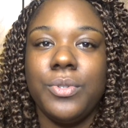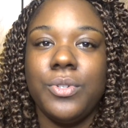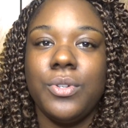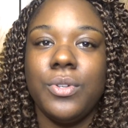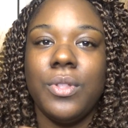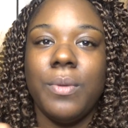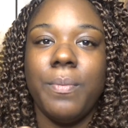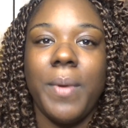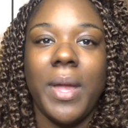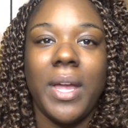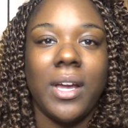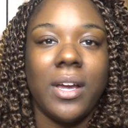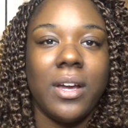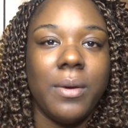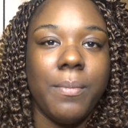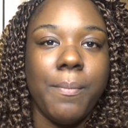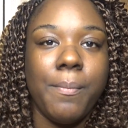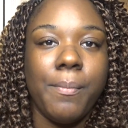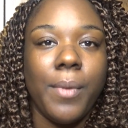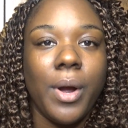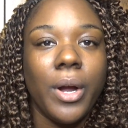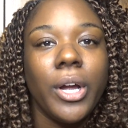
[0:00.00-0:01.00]
to the
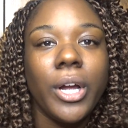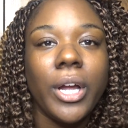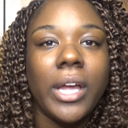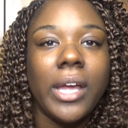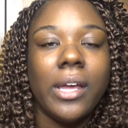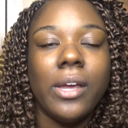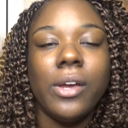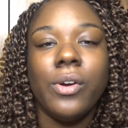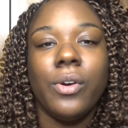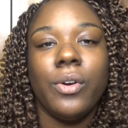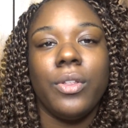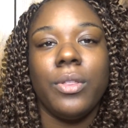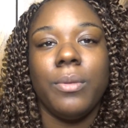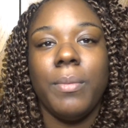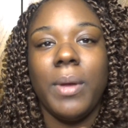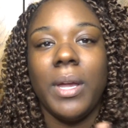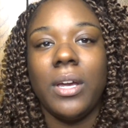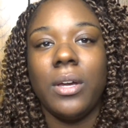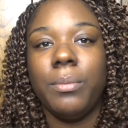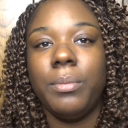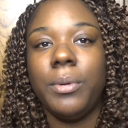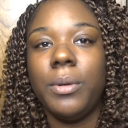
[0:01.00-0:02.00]
makeup market or the
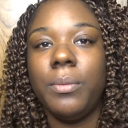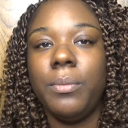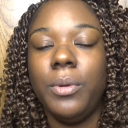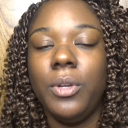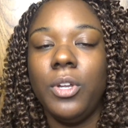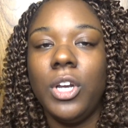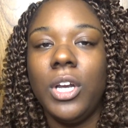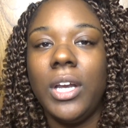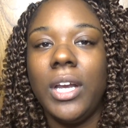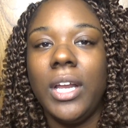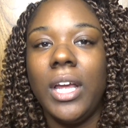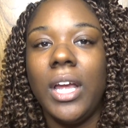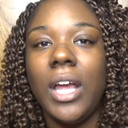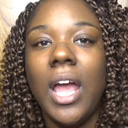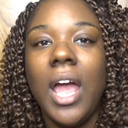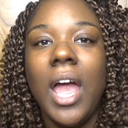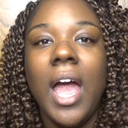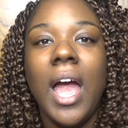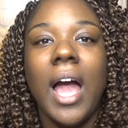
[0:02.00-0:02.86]
makeup community.